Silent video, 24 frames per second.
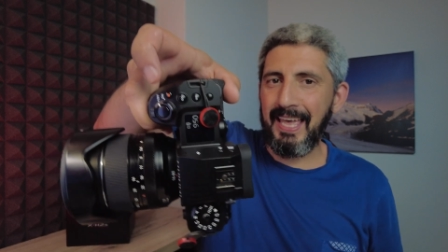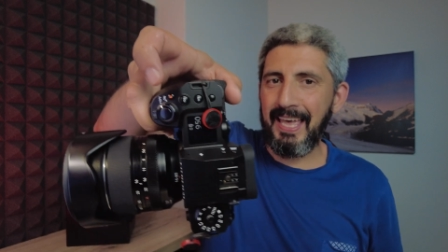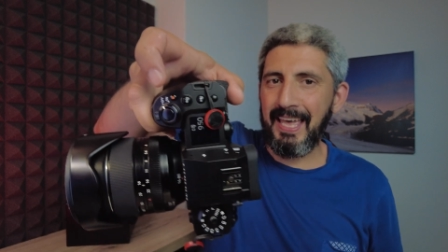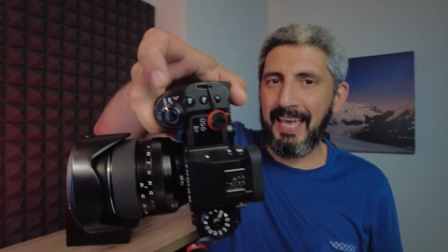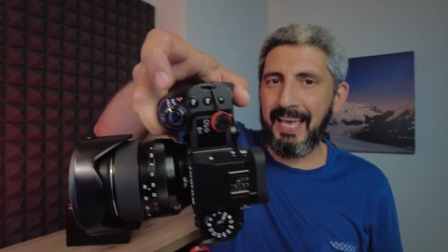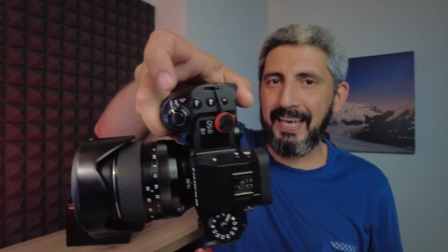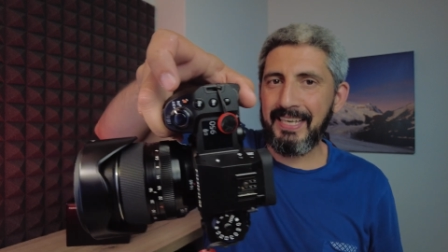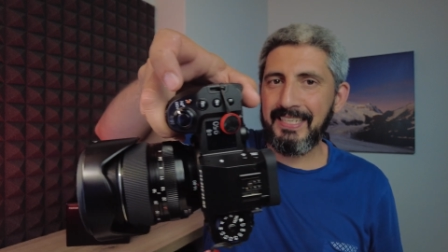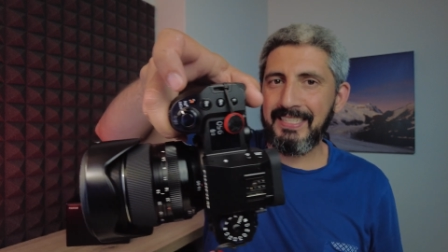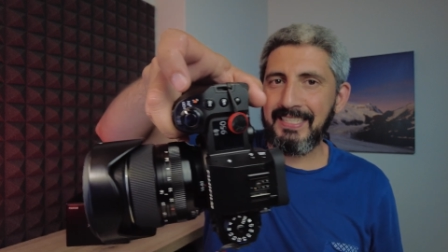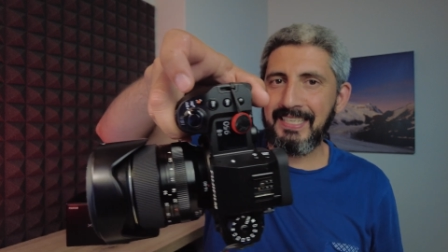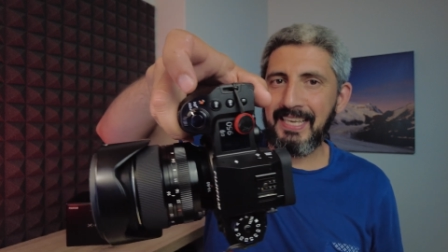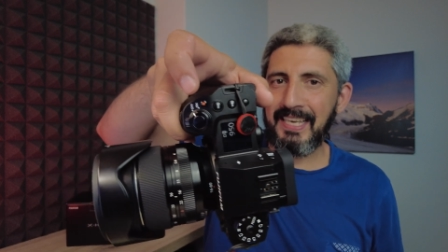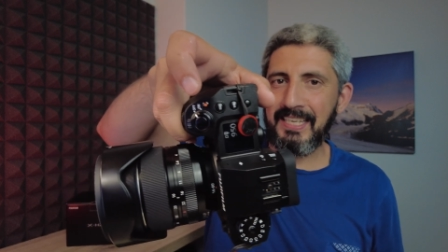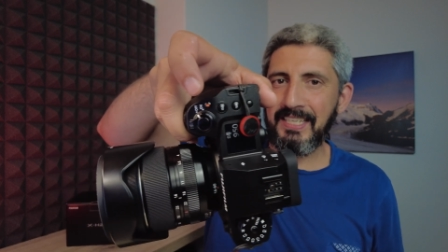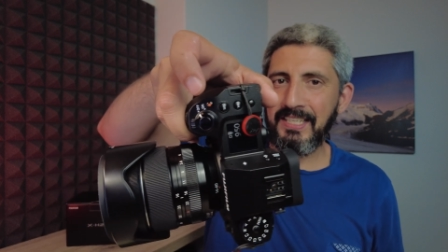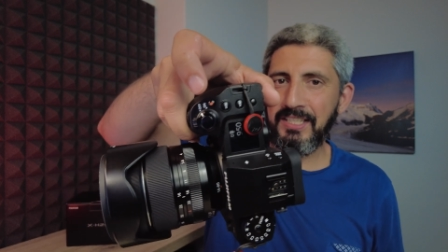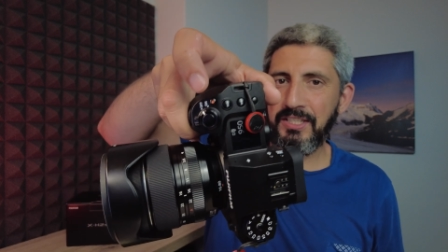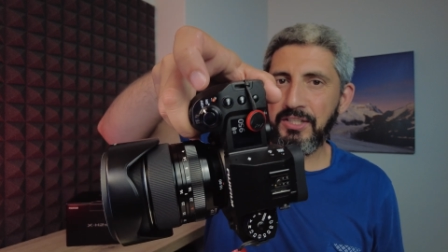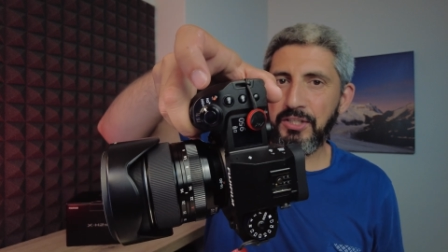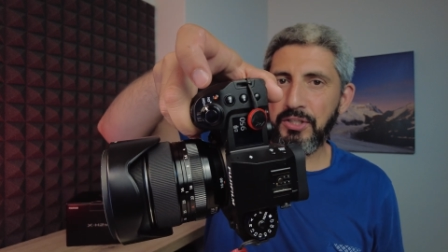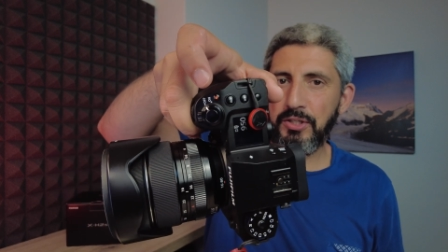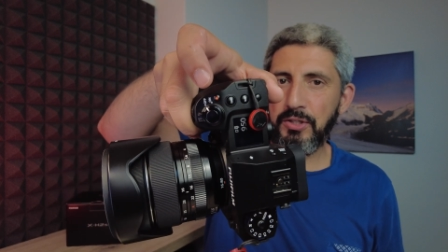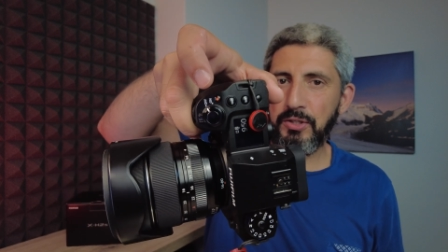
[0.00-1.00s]

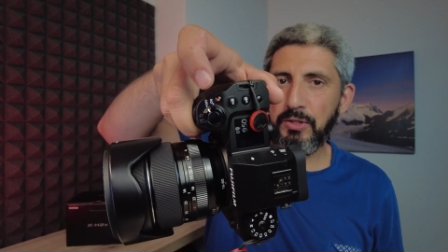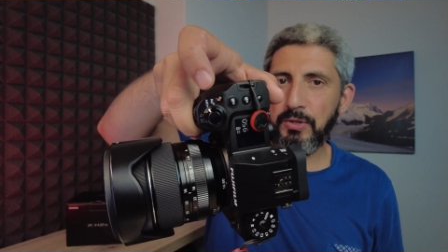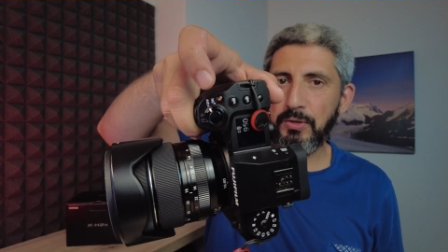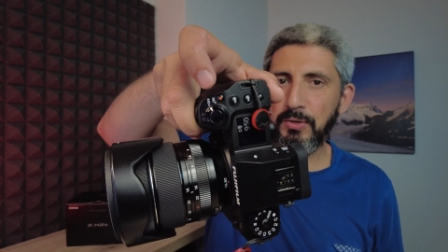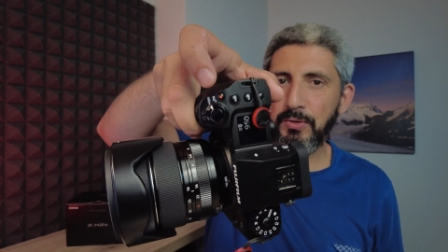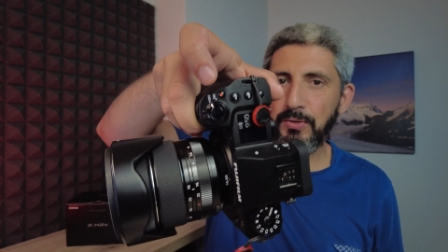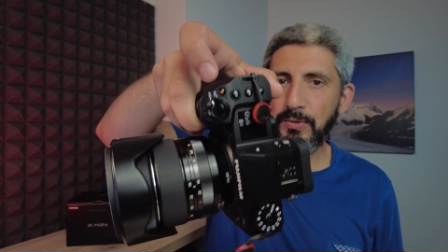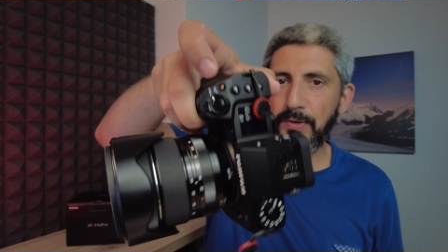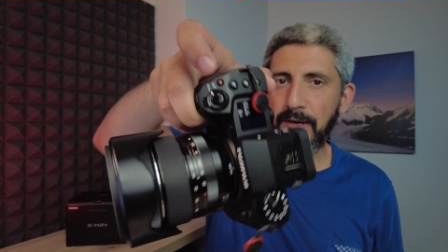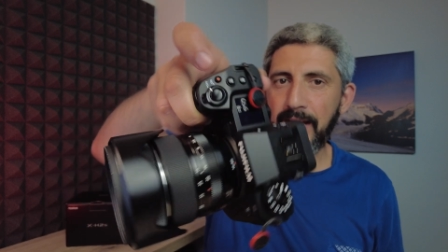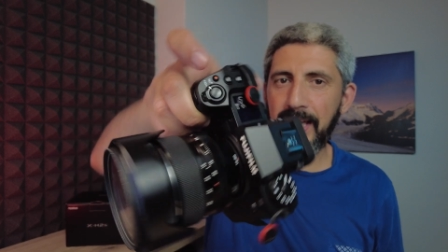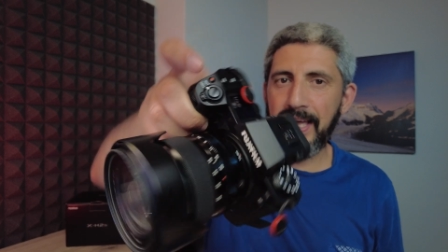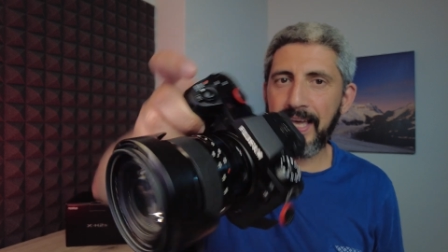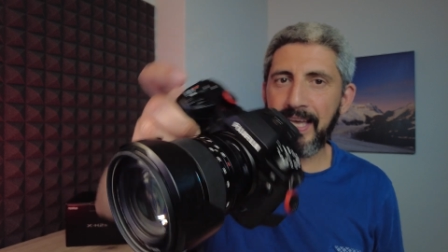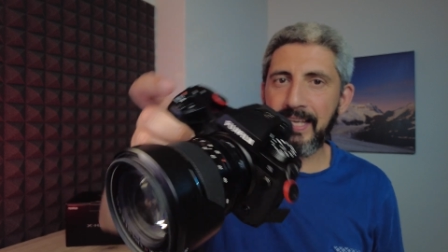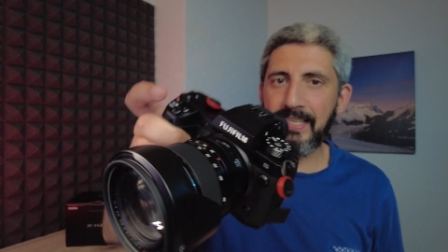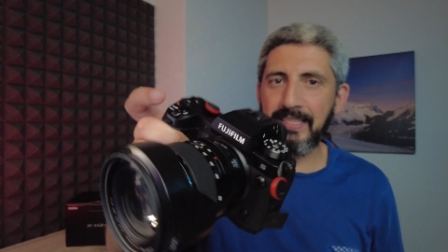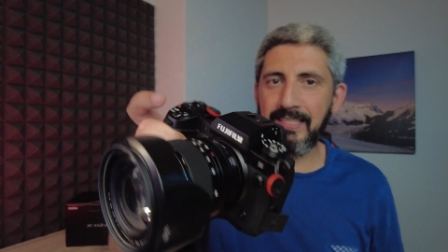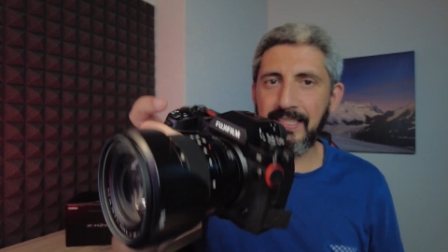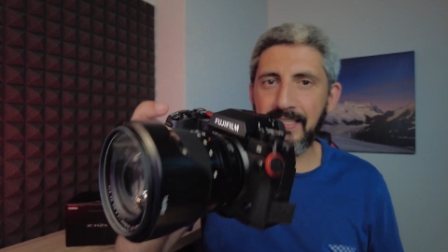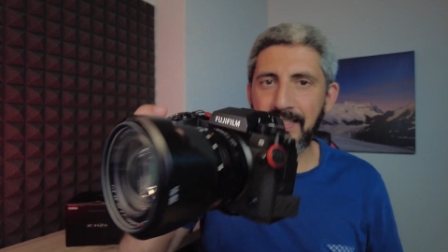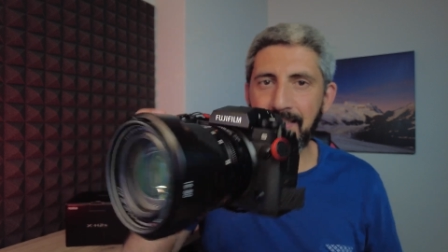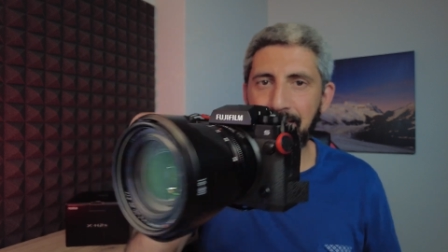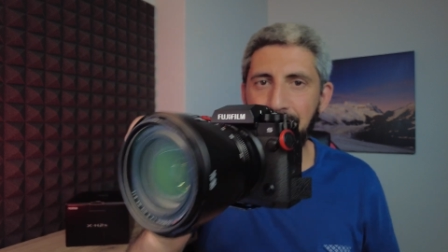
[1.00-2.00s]

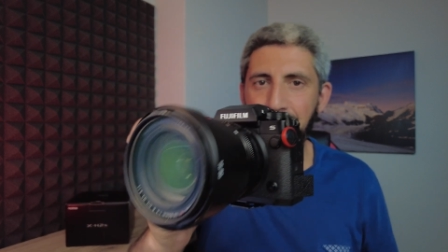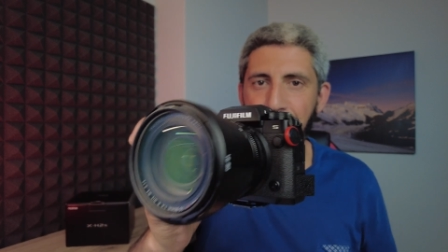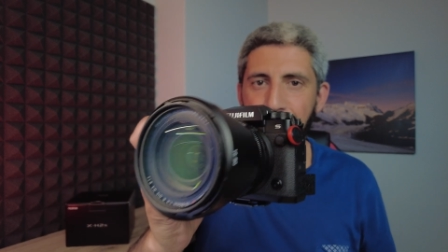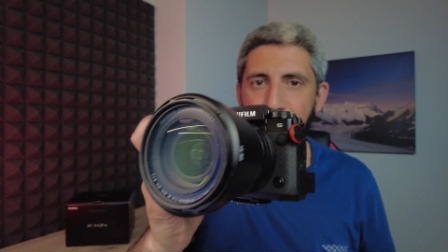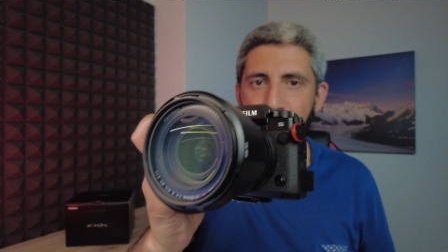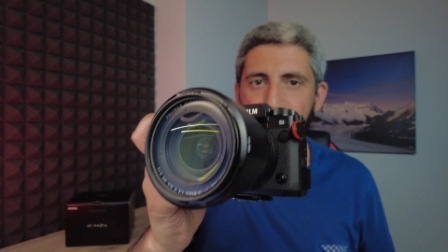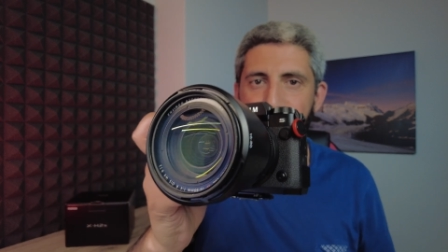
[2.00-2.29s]
X-H2s.